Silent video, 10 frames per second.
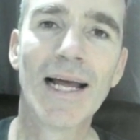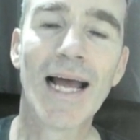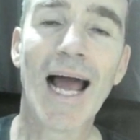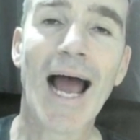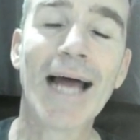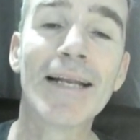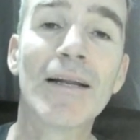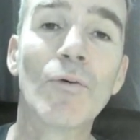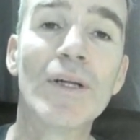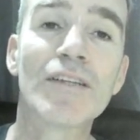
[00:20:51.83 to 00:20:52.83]
And
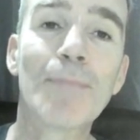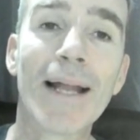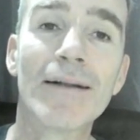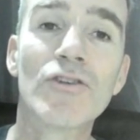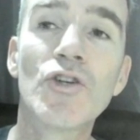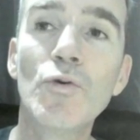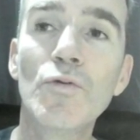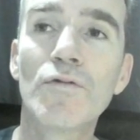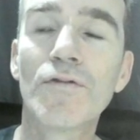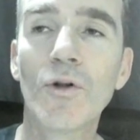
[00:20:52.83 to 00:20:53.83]
we spent 2
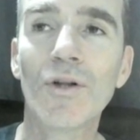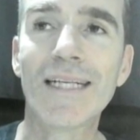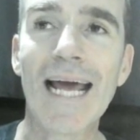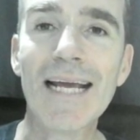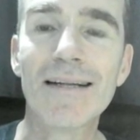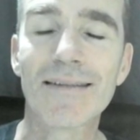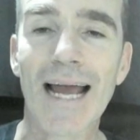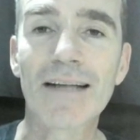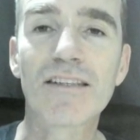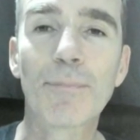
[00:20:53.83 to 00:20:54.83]
full days
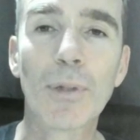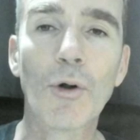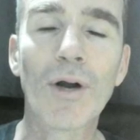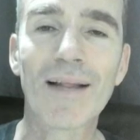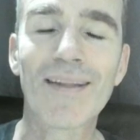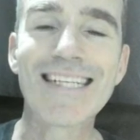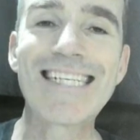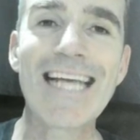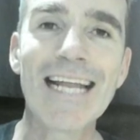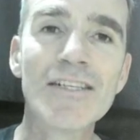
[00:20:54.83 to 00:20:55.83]
exploring the
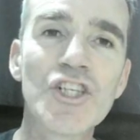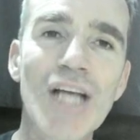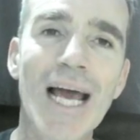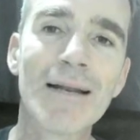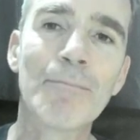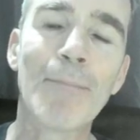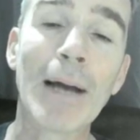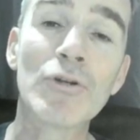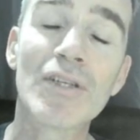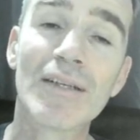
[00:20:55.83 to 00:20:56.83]
Tian Shan
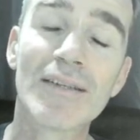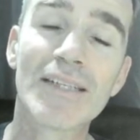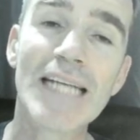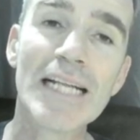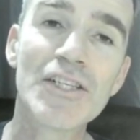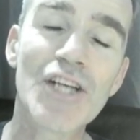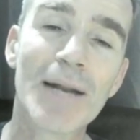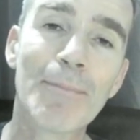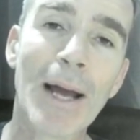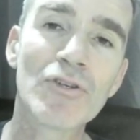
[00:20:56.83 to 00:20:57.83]
Mountains. Tian Shan
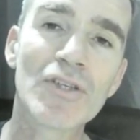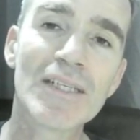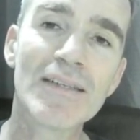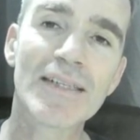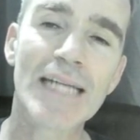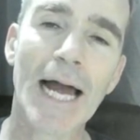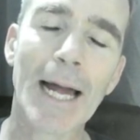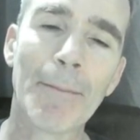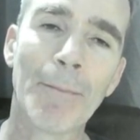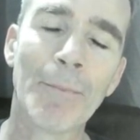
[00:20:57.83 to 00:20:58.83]
Mountains
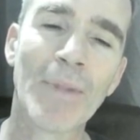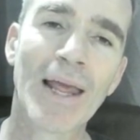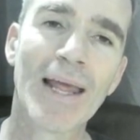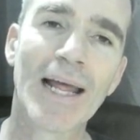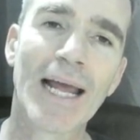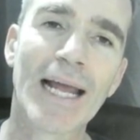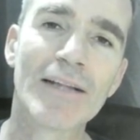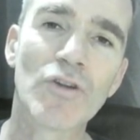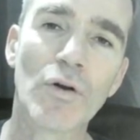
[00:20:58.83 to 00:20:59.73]
sort of